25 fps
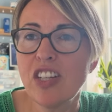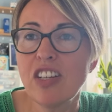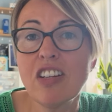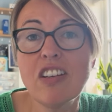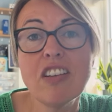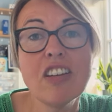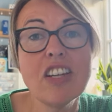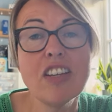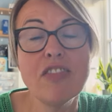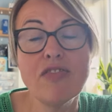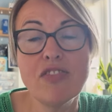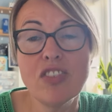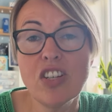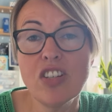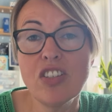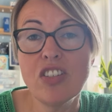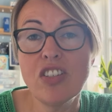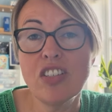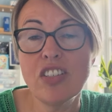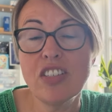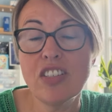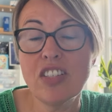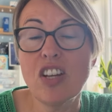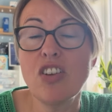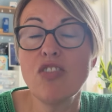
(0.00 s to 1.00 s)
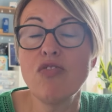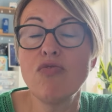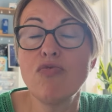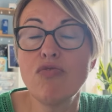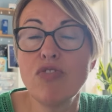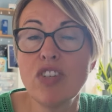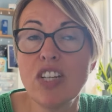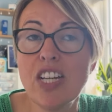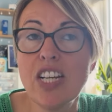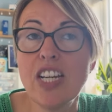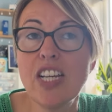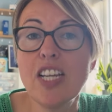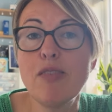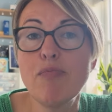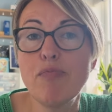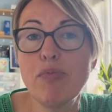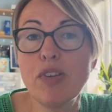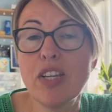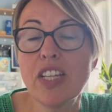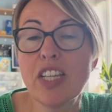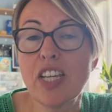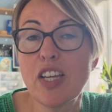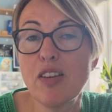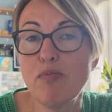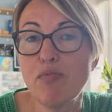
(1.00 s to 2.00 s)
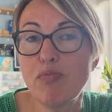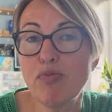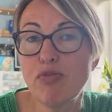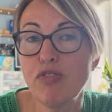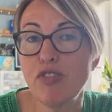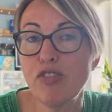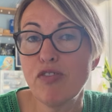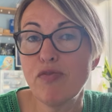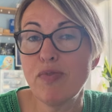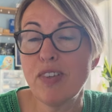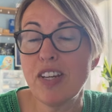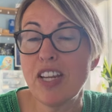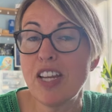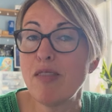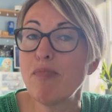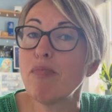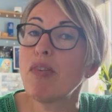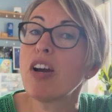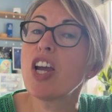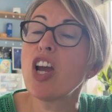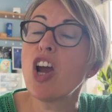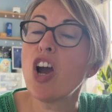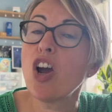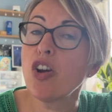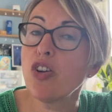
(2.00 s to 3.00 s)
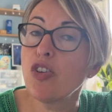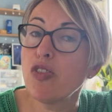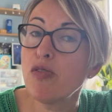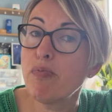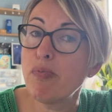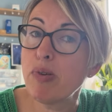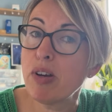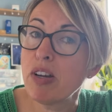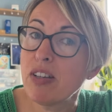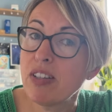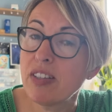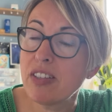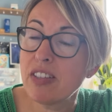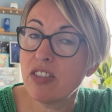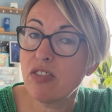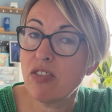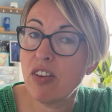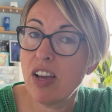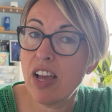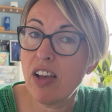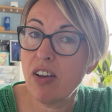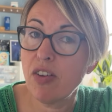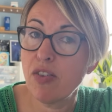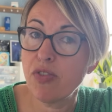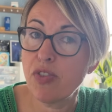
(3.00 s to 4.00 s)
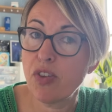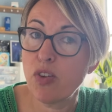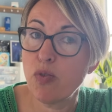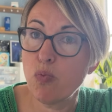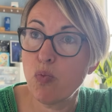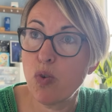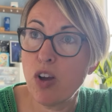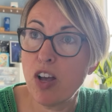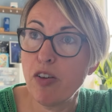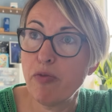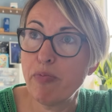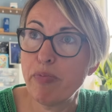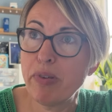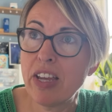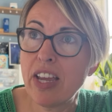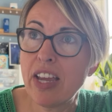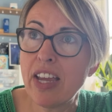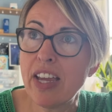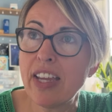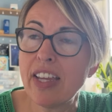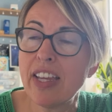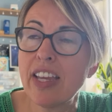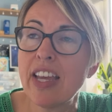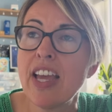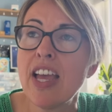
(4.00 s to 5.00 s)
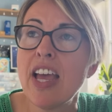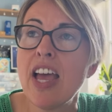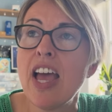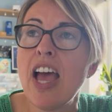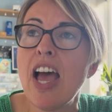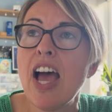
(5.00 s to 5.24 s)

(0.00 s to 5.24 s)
and I have noticed a really big improvement in my own personal health and well-being,